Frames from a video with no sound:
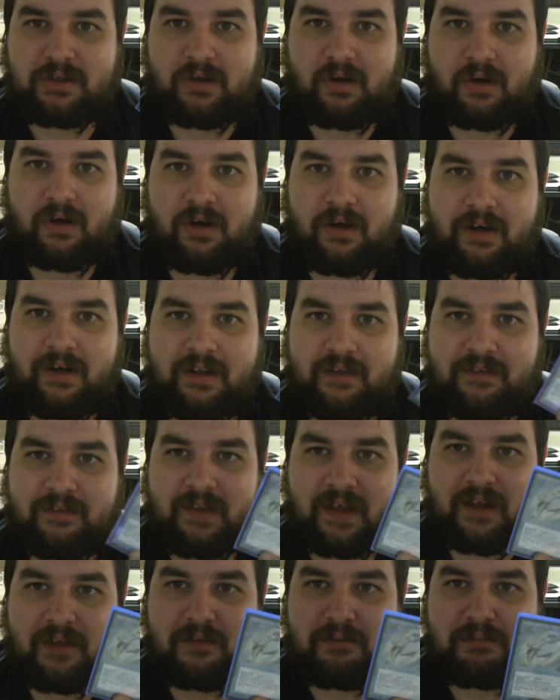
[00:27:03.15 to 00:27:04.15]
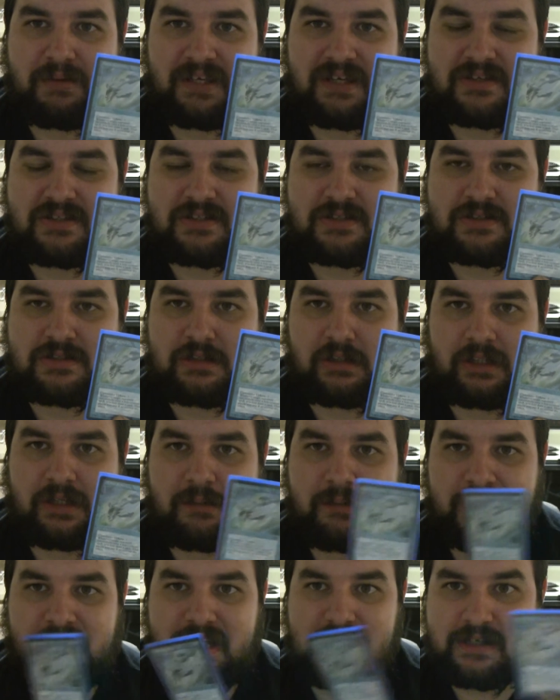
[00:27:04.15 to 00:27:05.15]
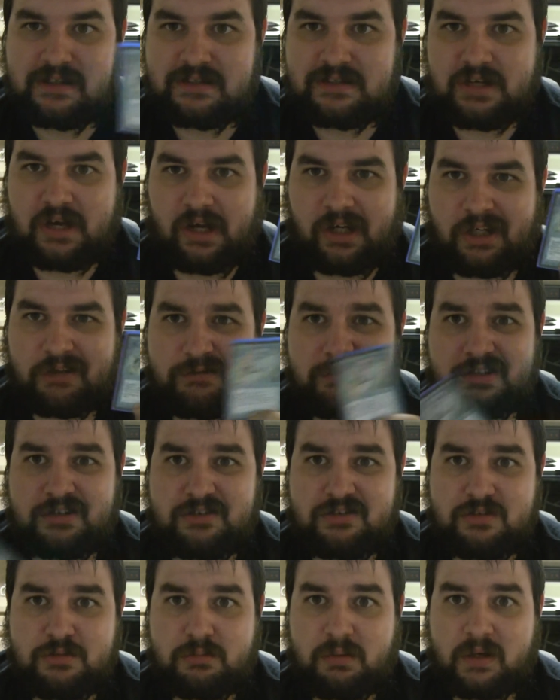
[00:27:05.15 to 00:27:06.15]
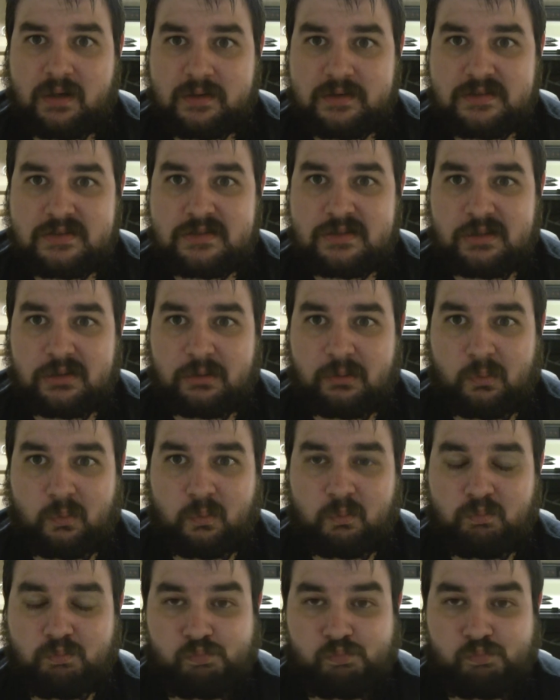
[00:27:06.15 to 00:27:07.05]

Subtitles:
card, and now because of Solemnity, it's gone up to $2. So,